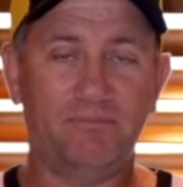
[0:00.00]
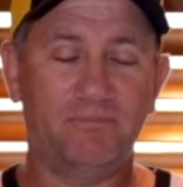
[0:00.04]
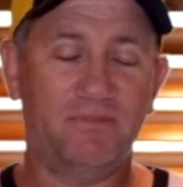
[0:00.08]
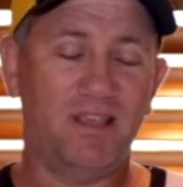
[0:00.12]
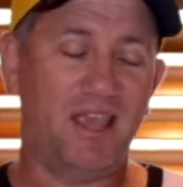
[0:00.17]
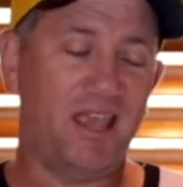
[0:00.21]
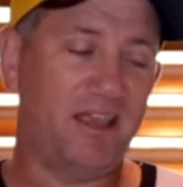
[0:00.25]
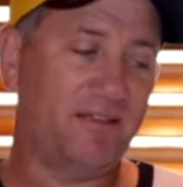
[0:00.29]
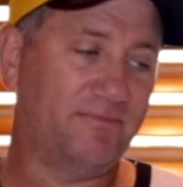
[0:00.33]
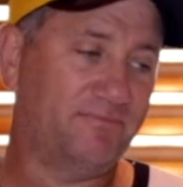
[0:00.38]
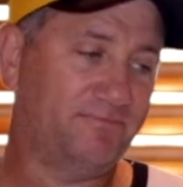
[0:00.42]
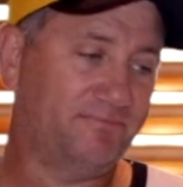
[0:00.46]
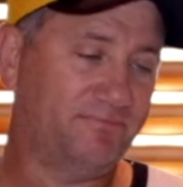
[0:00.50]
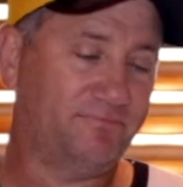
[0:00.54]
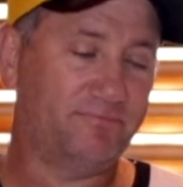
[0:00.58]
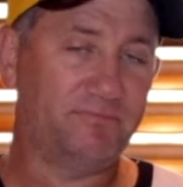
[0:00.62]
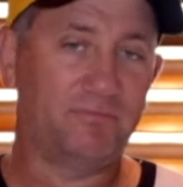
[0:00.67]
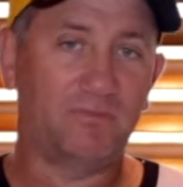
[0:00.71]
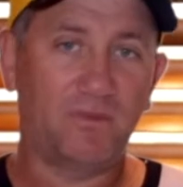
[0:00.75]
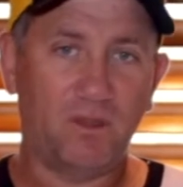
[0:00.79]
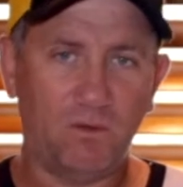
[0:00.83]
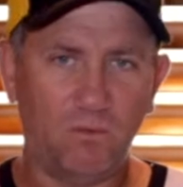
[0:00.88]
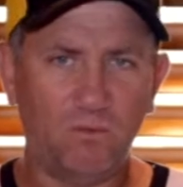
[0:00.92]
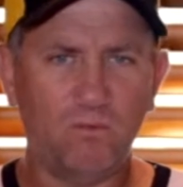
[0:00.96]
Yeah,
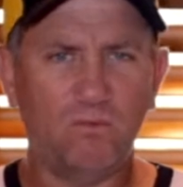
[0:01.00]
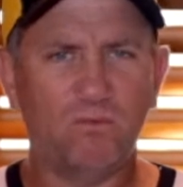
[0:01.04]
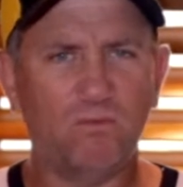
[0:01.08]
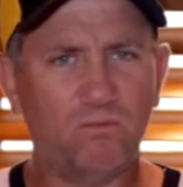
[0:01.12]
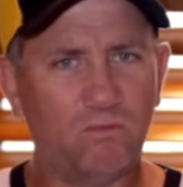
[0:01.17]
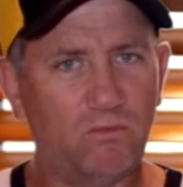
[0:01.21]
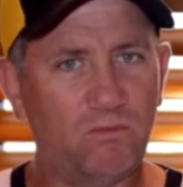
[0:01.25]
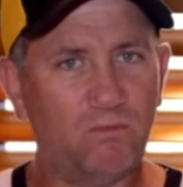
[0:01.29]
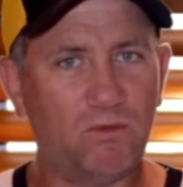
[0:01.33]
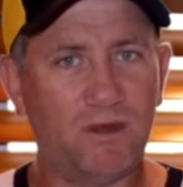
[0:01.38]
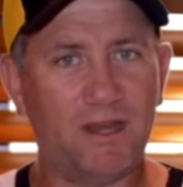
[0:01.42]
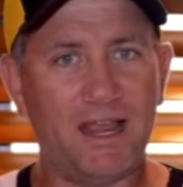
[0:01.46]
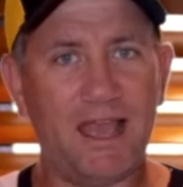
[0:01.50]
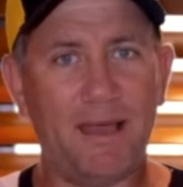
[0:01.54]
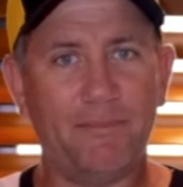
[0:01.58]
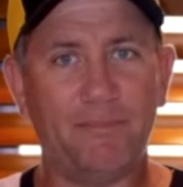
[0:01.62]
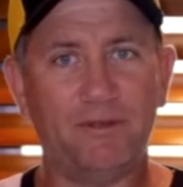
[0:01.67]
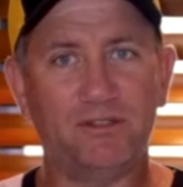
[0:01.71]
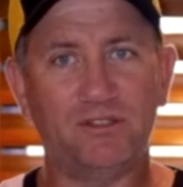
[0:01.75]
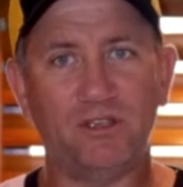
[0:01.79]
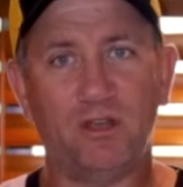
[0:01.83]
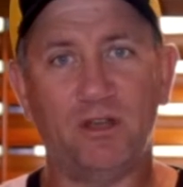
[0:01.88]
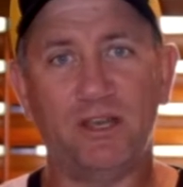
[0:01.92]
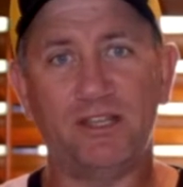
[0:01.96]
when it
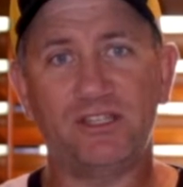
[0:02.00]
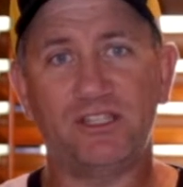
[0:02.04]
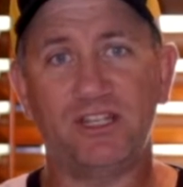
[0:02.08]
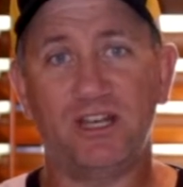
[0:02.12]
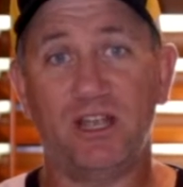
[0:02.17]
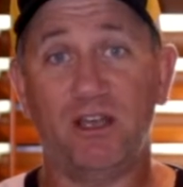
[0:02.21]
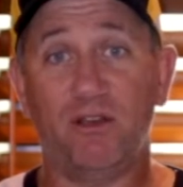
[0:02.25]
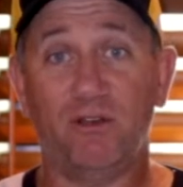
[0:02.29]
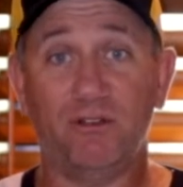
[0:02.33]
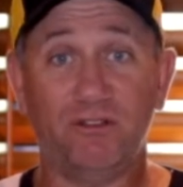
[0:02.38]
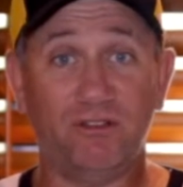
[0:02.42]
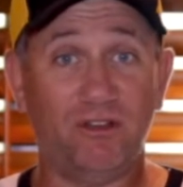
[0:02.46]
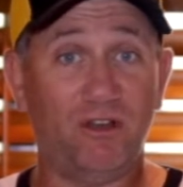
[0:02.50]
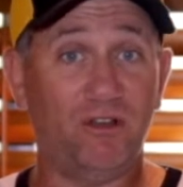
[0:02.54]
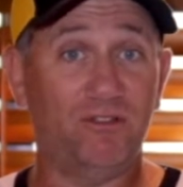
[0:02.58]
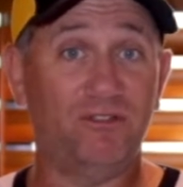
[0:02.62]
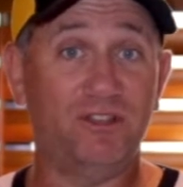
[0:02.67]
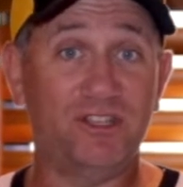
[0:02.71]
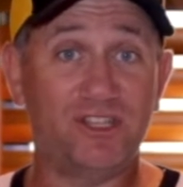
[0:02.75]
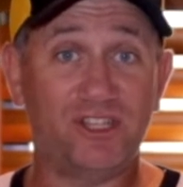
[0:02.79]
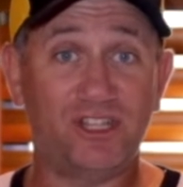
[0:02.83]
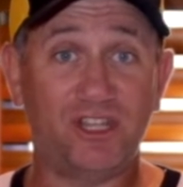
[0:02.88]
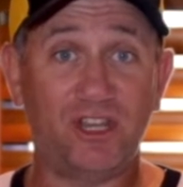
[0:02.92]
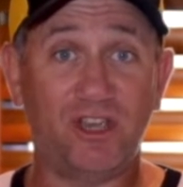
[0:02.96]
happens, I'll let you know
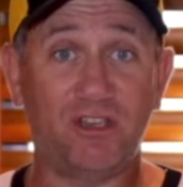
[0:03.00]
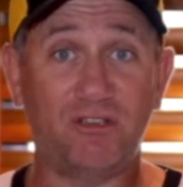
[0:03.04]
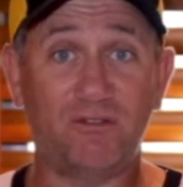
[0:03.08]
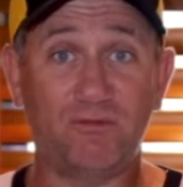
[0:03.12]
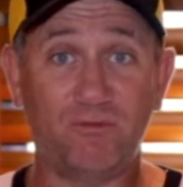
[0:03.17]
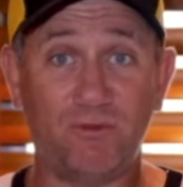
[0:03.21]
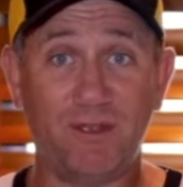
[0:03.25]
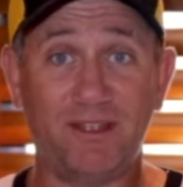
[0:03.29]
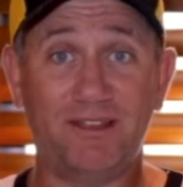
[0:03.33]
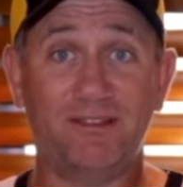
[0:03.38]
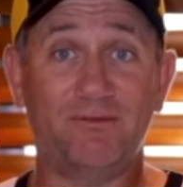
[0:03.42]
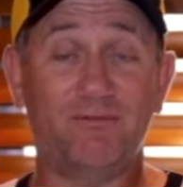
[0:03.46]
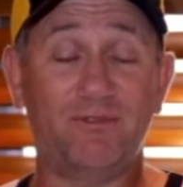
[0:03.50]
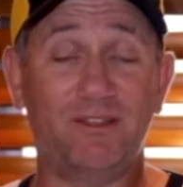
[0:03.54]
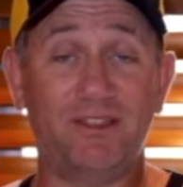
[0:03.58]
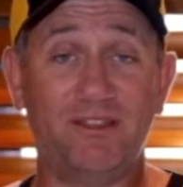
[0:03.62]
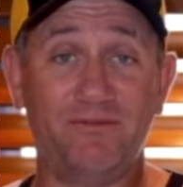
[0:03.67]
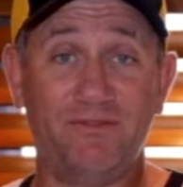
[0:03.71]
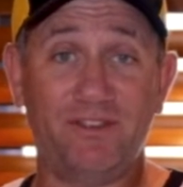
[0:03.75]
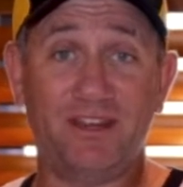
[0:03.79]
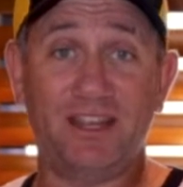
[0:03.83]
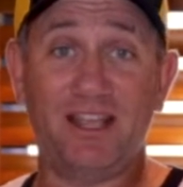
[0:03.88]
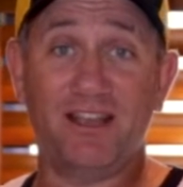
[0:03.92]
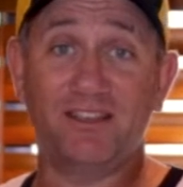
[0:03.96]
on this show when
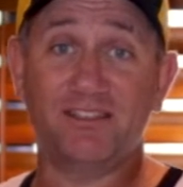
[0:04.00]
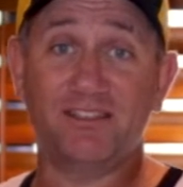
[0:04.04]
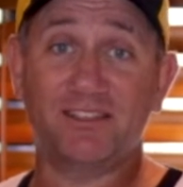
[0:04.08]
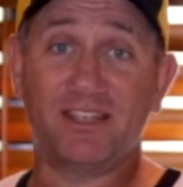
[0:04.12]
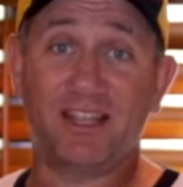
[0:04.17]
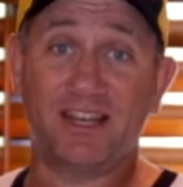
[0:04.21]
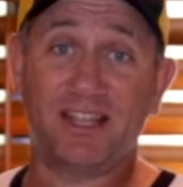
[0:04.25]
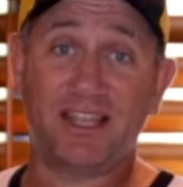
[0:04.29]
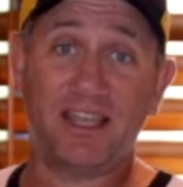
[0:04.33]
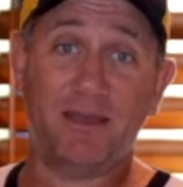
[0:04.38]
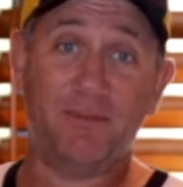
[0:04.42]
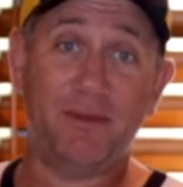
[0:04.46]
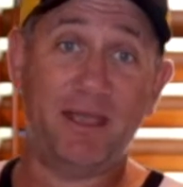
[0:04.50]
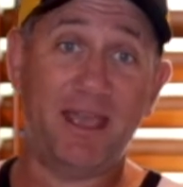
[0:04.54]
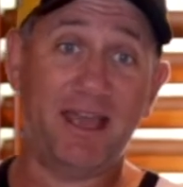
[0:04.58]
the video is going to come